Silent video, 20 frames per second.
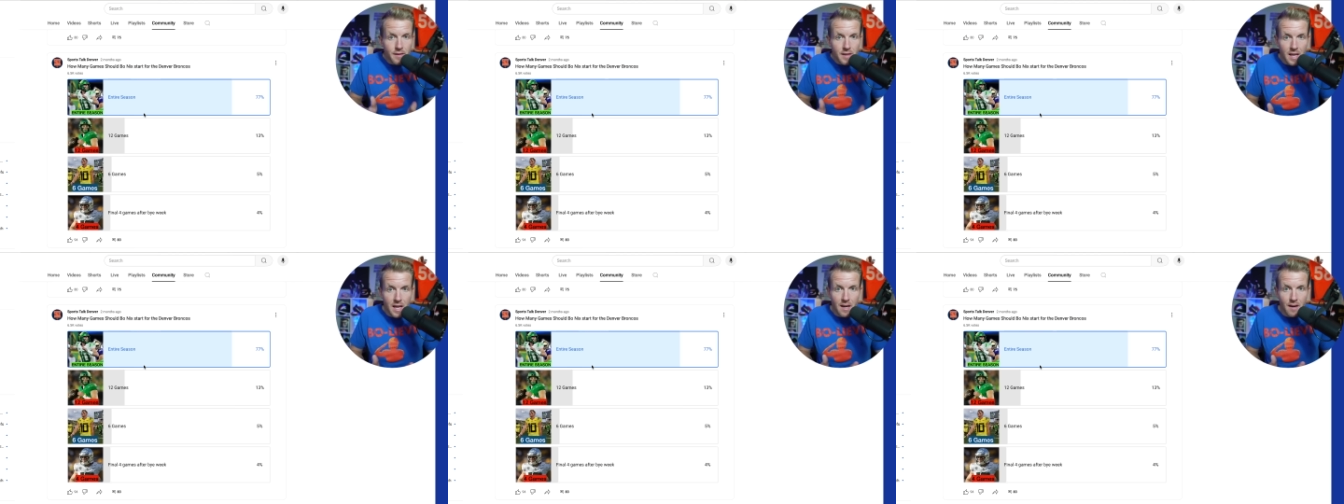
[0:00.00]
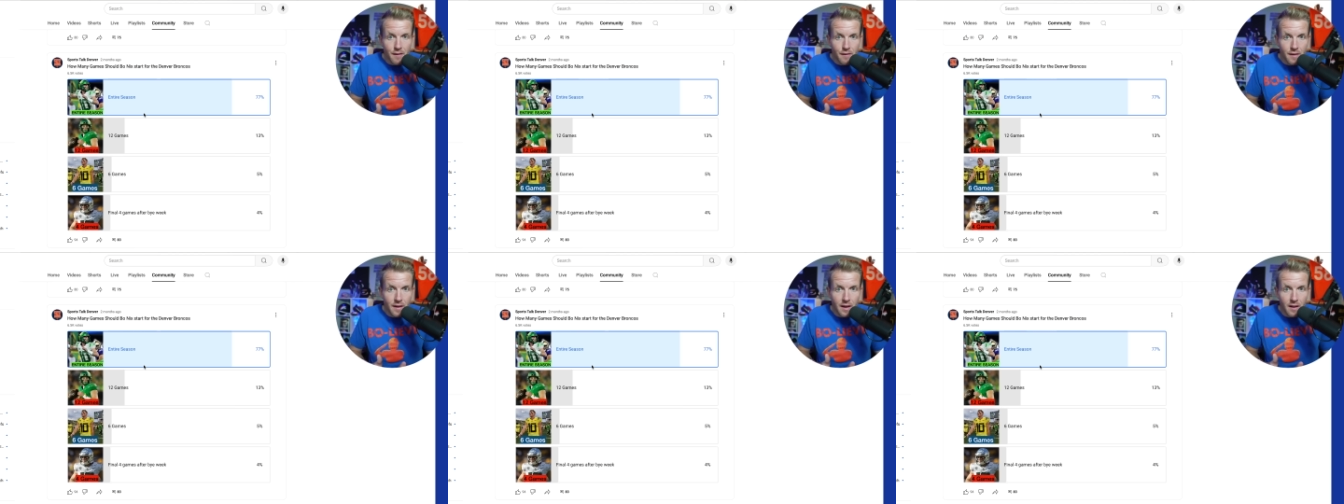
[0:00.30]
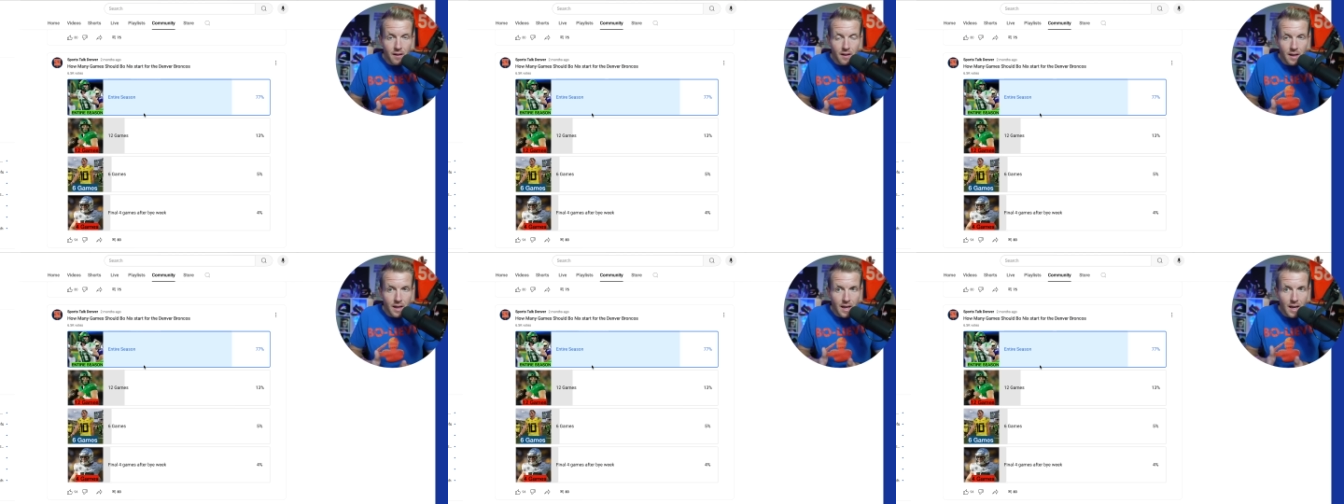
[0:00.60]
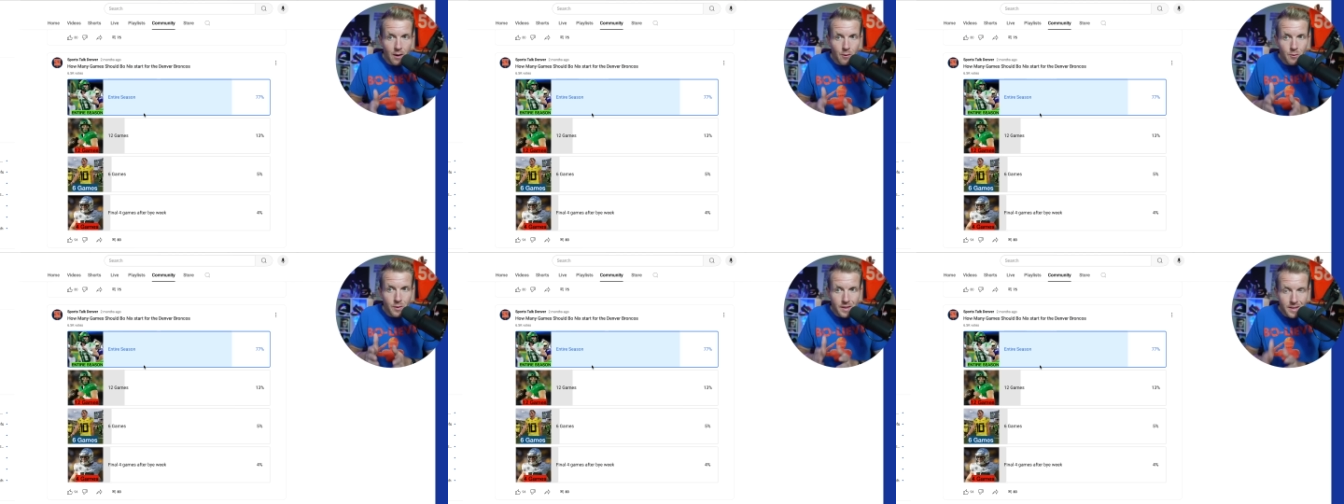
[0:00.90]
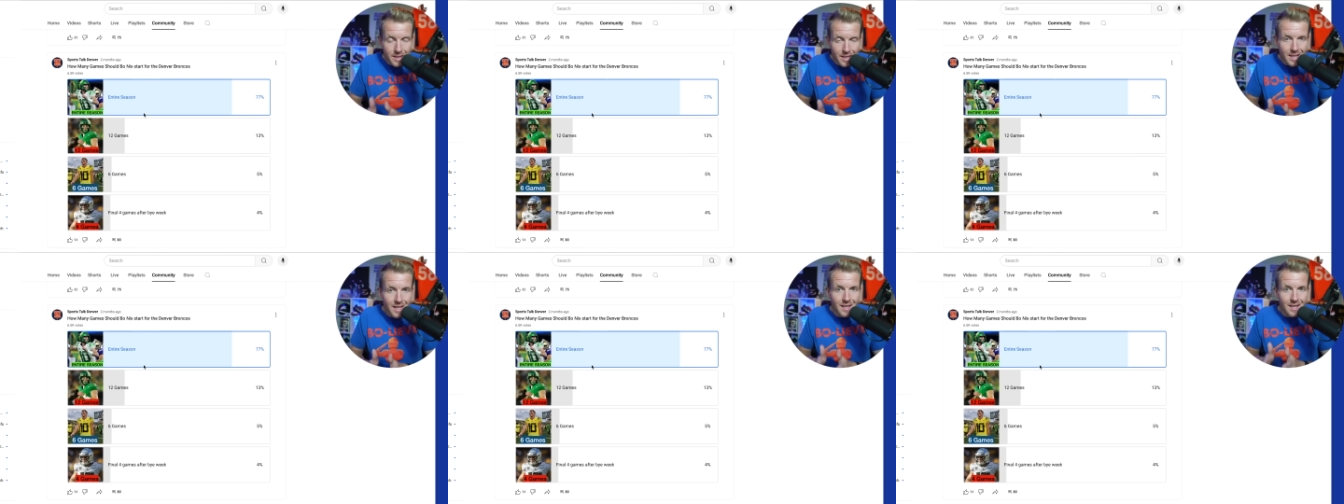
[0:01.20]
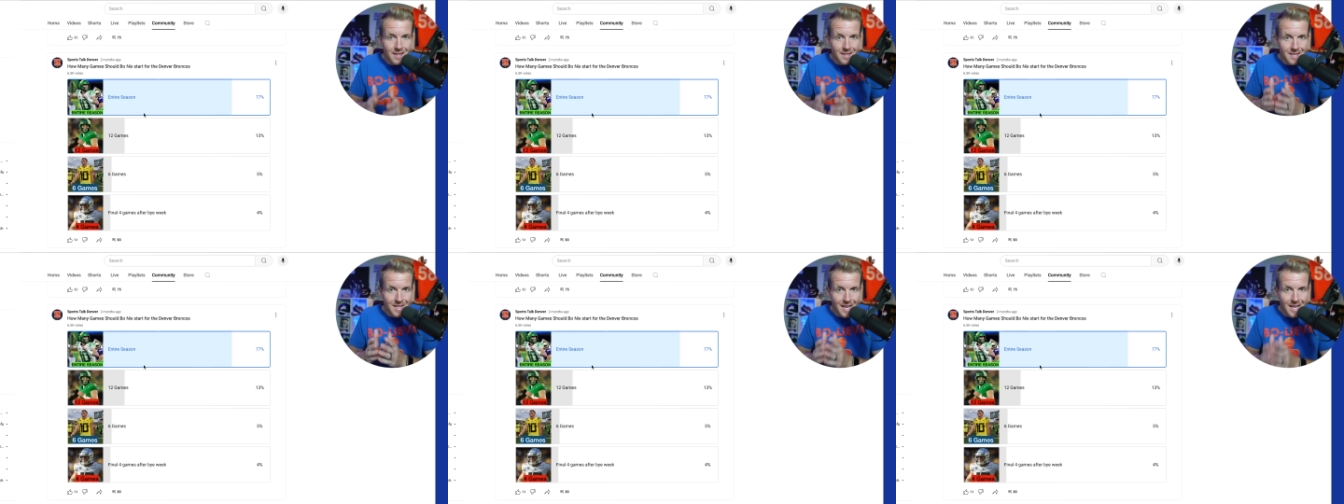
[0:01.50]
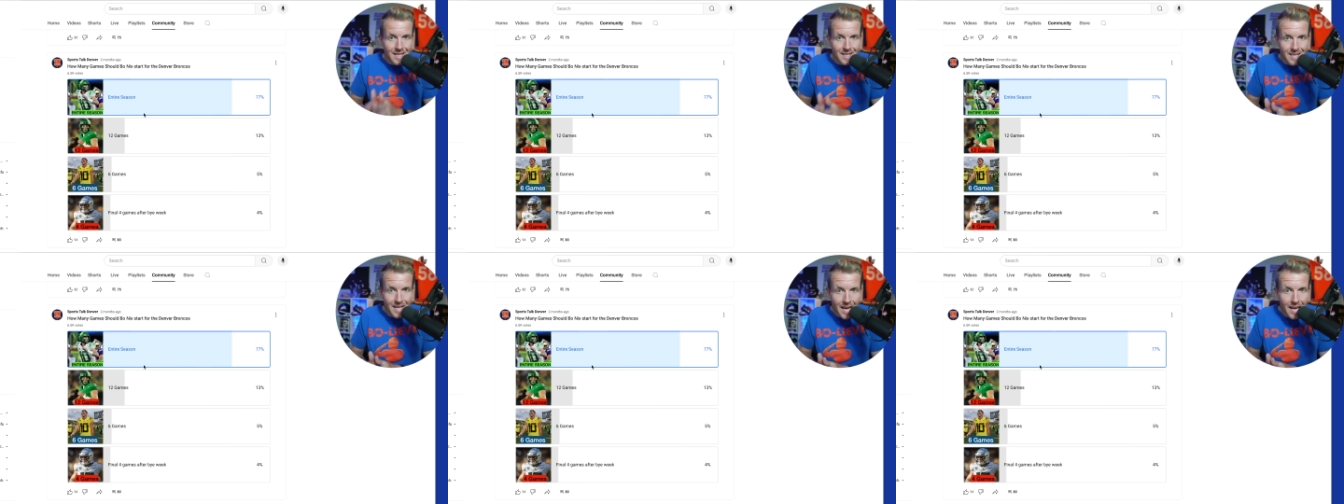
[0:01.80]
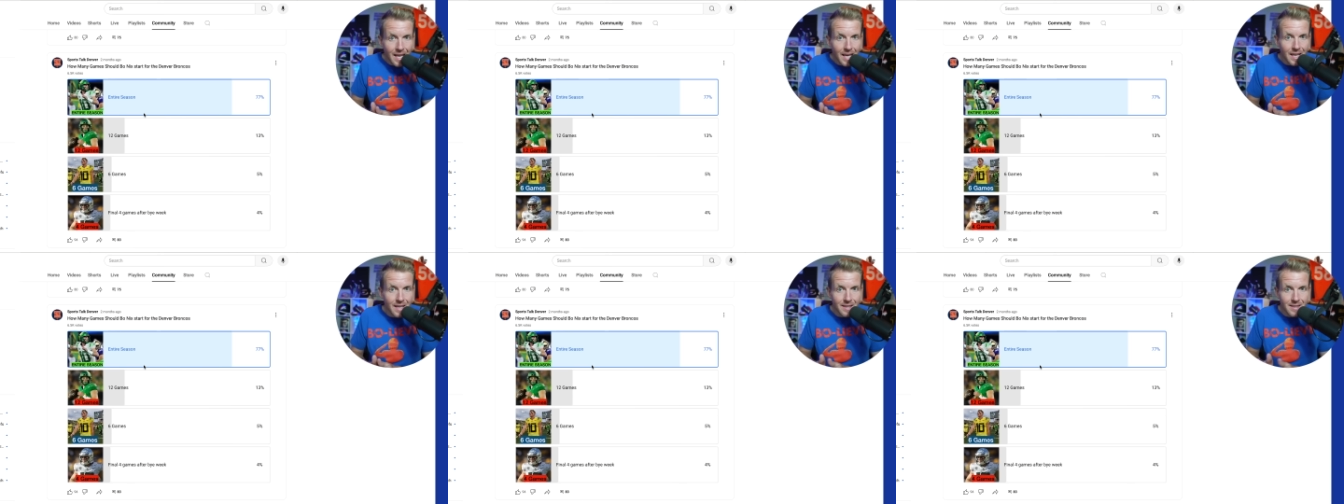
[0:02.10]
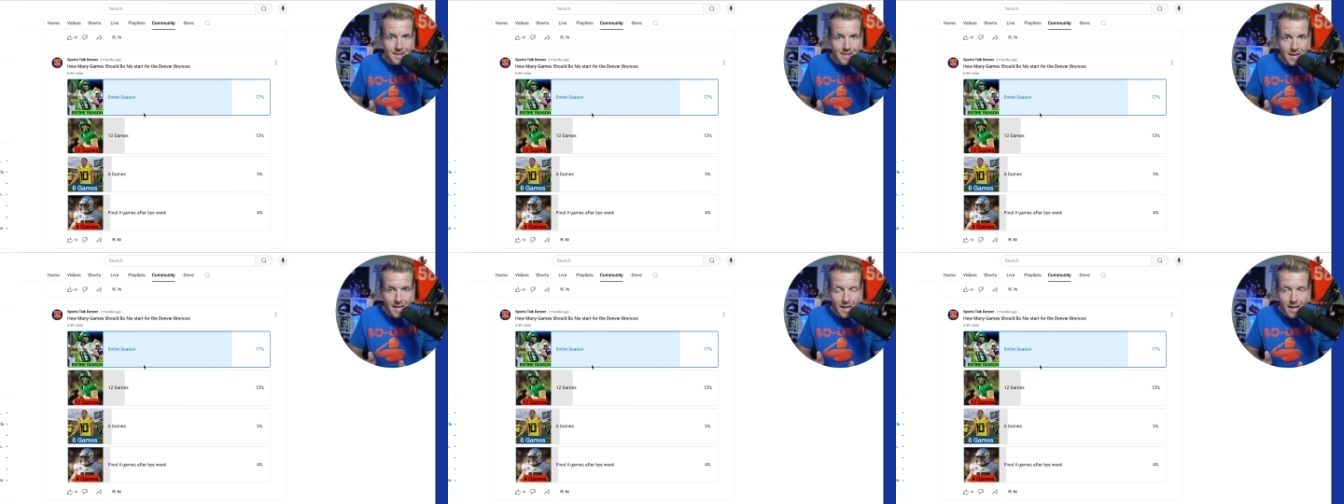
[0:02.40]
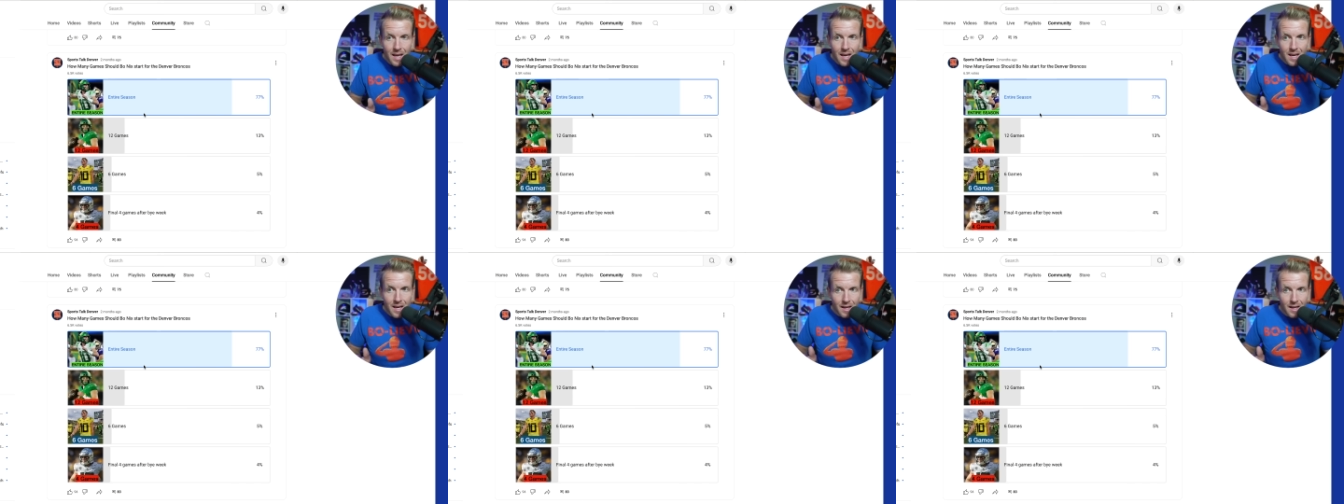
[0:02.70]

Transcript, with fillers: the NFL and how ridiculous that take is that